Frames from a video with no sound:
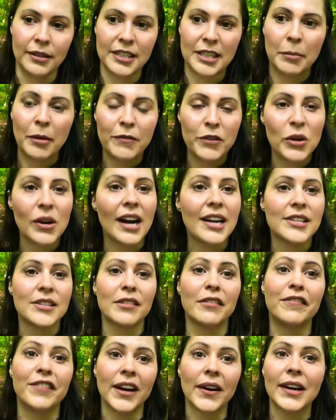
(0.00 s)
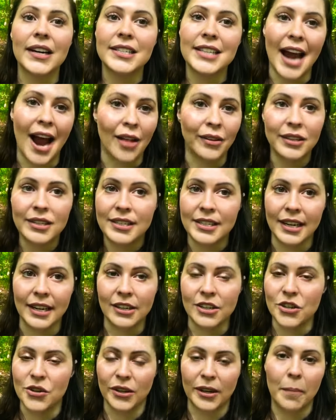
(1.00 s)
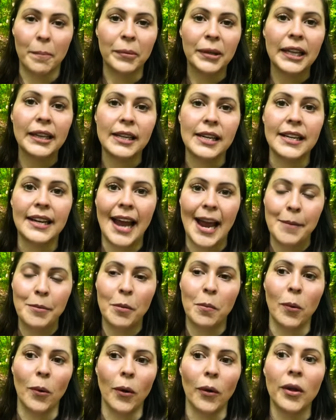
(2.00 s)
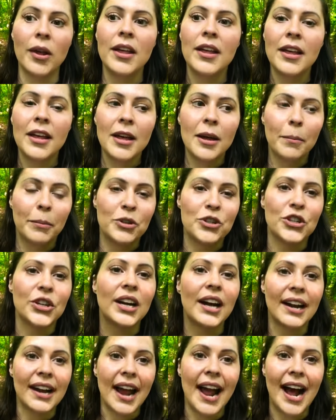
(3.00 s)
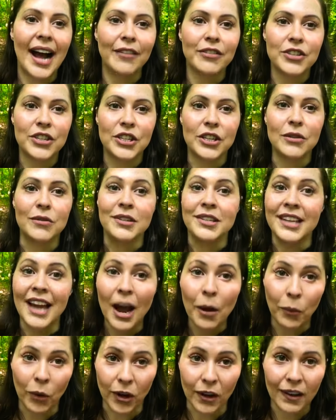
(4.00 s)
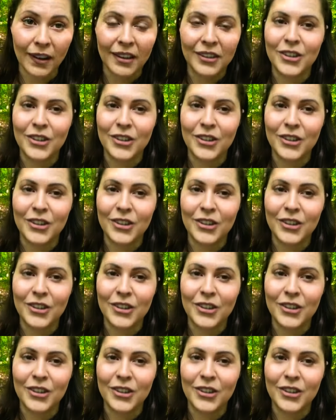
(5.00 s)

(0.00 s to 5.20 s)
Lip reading: Some of you guys are very talented and you're completely capable, but you're gonna have to network.